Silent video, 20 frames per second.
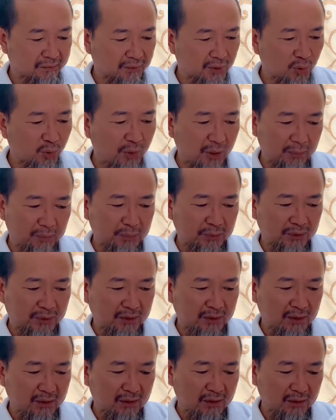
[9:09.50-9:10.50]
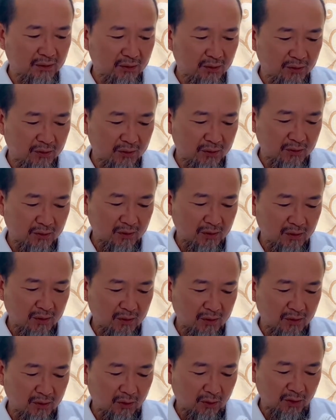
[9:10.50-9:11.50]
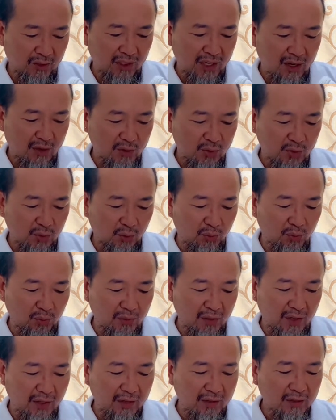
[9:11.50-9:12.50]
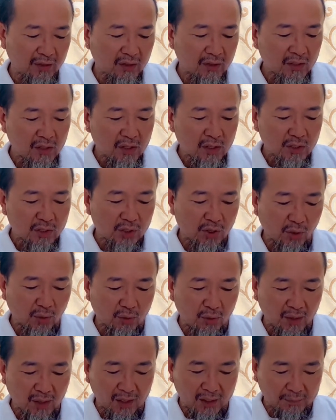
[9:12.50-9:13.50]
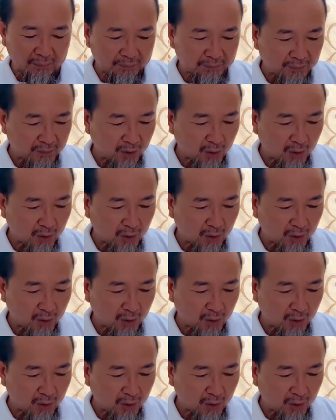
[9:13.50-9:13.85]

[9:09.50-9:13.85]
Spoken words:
grips on the outsole, okay? So